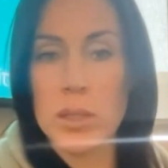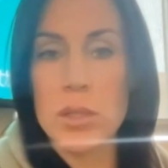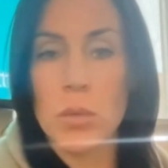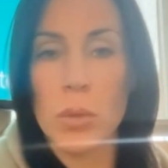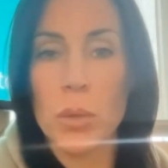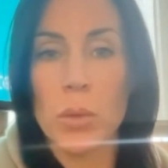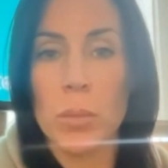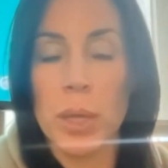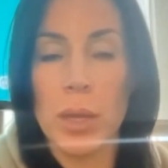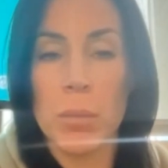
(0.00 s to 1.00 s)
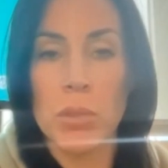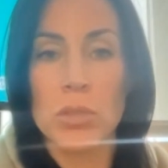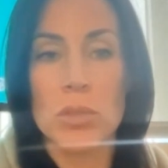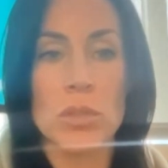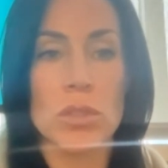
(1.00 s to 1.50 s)
this, so we will be able
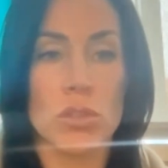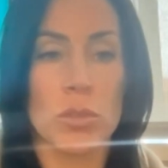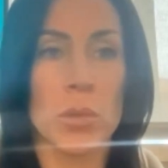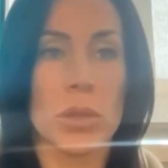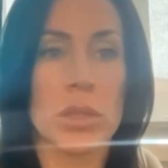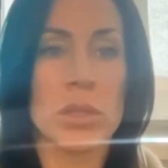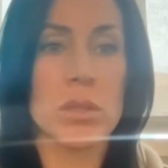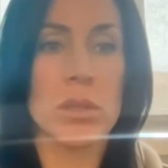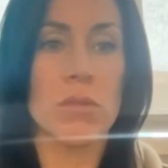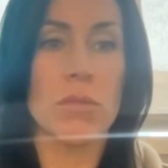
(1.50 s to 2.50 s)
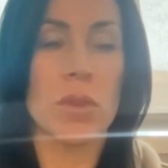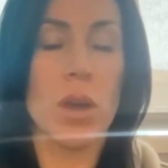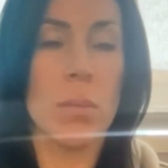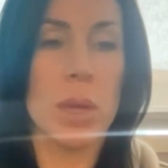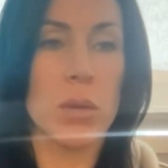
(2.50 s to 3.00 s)
to distribute this if
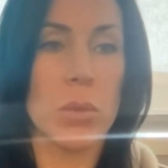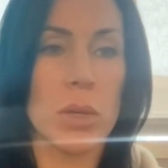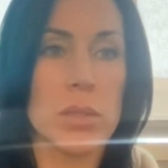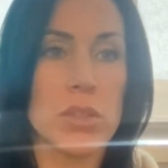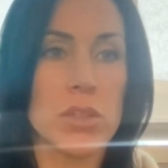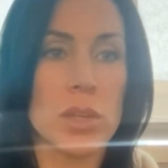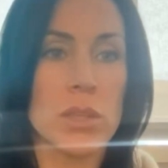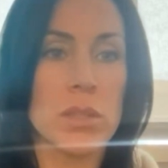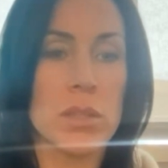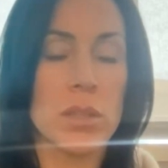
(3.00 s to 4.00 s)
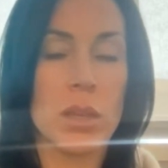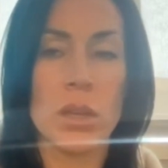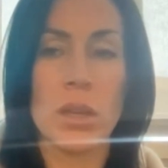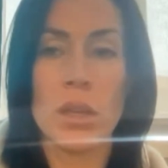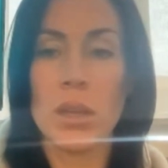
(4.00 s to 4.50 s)
um, anyone is interested.
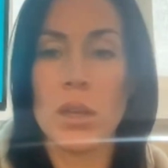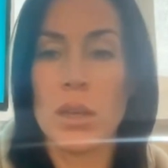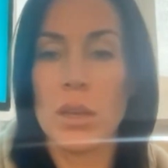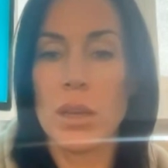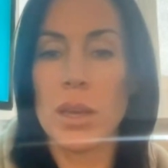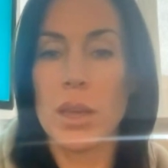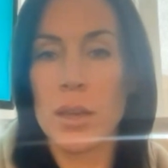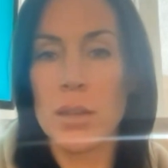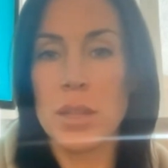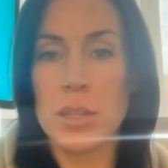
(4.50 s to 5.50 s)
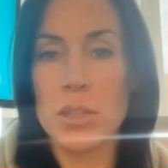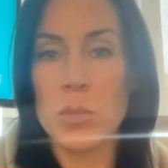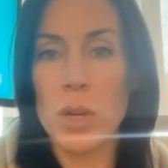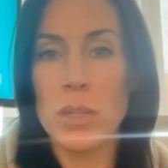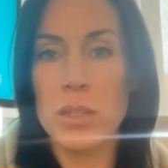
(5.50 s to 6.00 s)
And I just
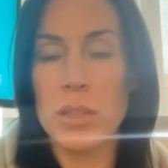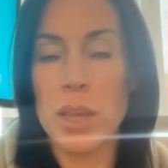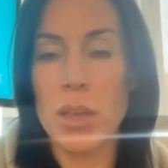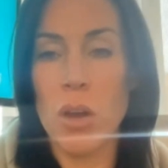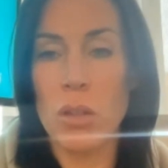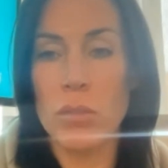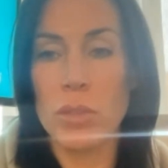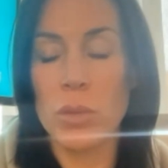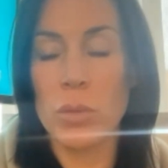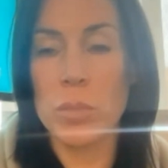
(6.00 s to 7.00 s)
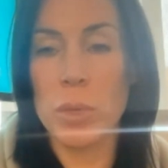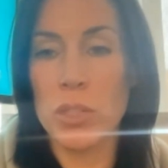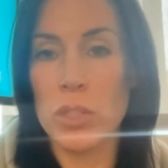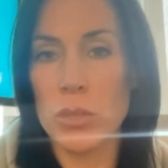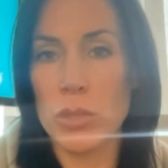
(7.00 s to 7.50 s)
wanted to thank all of you,
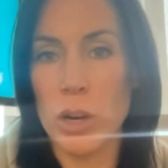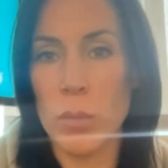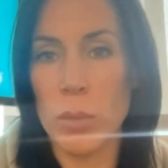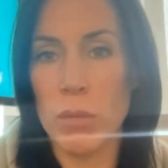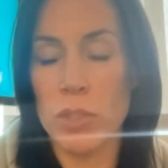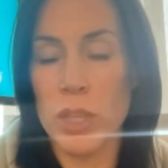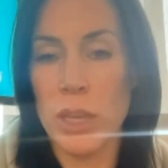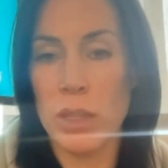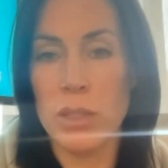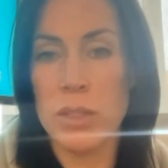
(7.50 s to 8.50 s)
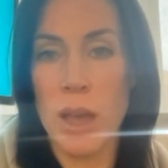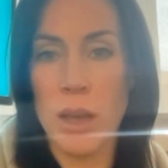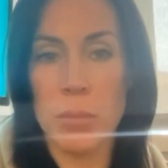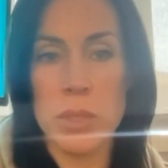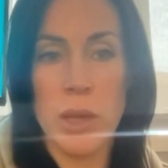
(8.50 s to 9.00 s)
especially you, Jeremy, for taking the
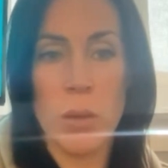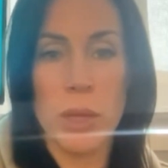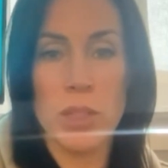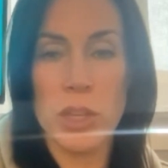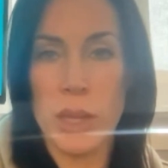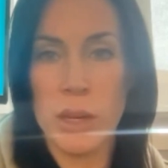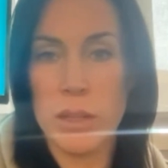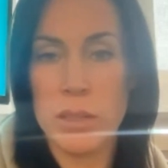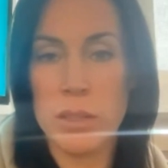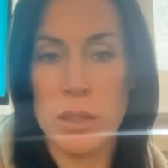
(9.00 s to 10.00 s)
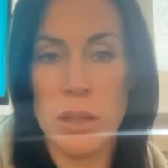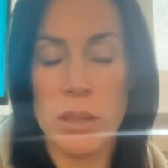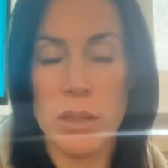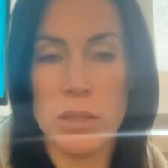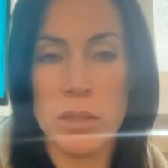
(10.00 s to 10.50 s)
time to help educate us on
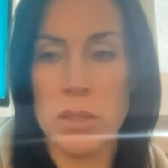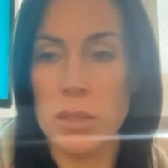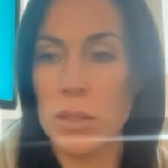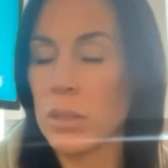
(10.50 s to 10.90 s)
this.